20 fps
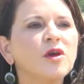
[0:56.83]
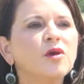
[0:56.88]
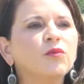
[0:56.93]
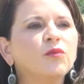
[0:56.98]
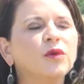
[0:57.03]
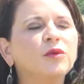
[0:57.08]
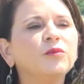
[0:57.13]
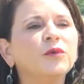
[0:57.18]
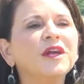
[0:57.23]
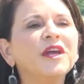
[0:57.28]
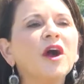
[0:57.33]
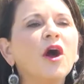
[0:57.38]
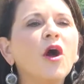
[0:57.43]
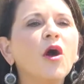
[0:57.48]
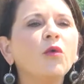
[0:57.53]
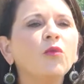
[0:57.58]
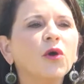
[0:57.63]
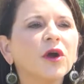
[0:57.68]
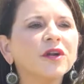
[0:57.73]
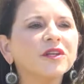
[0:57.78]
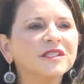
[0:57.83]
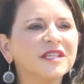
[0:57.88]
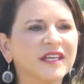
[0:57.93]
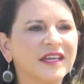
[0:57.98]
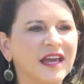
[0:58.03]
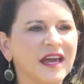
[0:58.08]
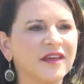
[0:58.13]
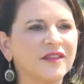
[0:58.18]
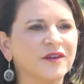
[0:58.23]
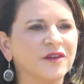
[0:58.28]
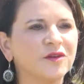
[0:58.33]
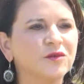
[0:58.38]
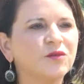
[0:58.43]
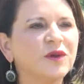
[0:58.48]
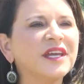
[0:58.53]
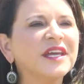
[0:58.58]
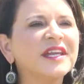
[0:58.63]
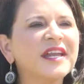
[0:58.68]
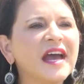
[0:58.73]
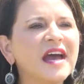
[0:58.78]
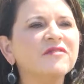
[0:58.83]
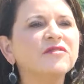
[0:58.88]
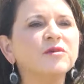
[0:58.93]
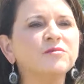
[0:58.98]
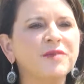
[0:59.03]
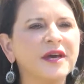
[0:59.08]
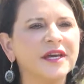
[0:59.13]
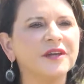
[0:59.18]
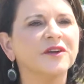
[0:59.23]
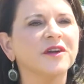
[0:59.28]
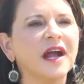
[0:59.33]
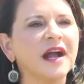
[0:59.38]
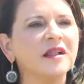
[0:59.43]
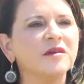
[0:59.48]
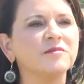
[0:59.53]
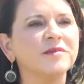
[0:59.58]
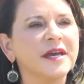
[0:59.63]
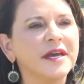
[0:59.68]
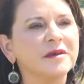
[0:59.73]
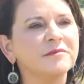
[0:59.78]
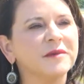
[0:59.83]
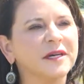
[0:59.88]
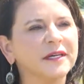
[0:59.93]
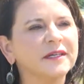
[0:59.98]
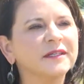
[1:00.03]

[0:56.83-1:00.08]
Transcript: When we all work together, we can have a better Alabama.